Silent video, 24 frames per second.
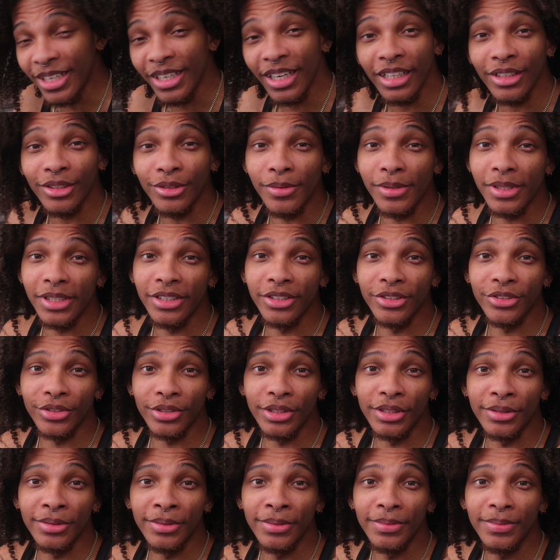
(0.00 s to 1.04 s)
did not do an
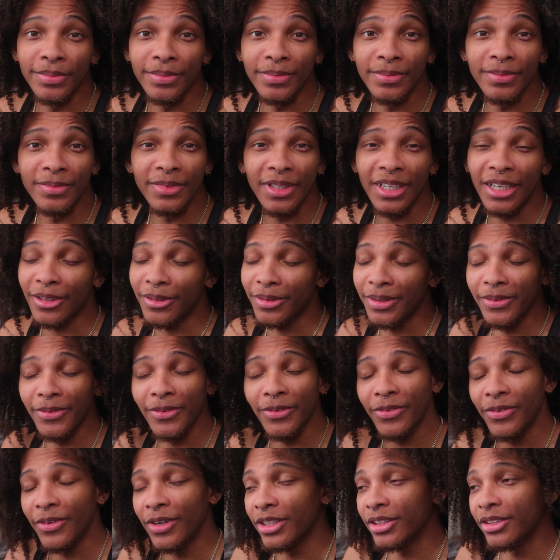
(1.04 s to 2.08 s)
intro. I don't give a
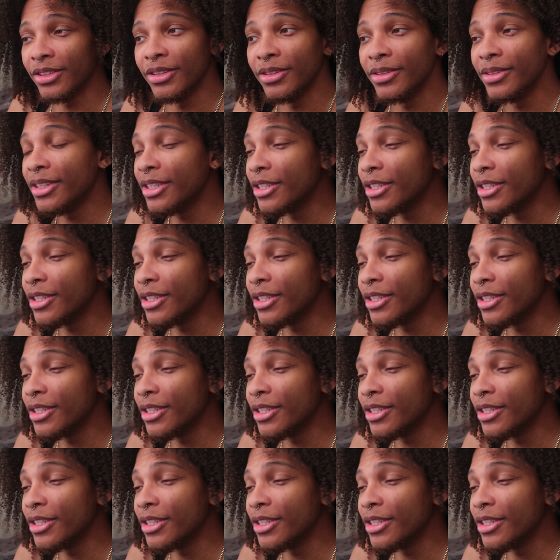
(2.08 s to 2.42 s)
fuck, though.